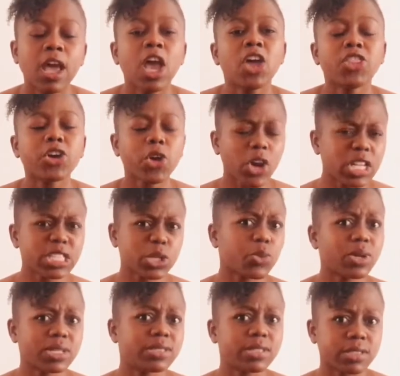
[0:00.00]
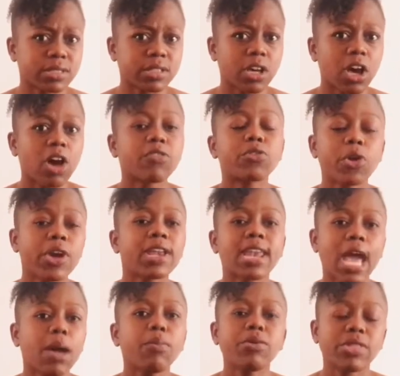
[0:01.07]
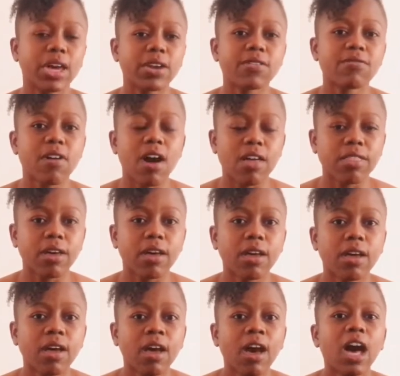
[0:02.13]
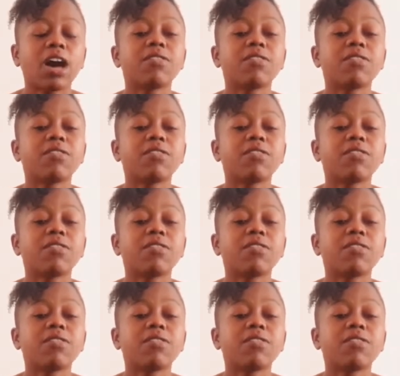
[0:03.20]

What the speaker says: The consequences of growing up without a father are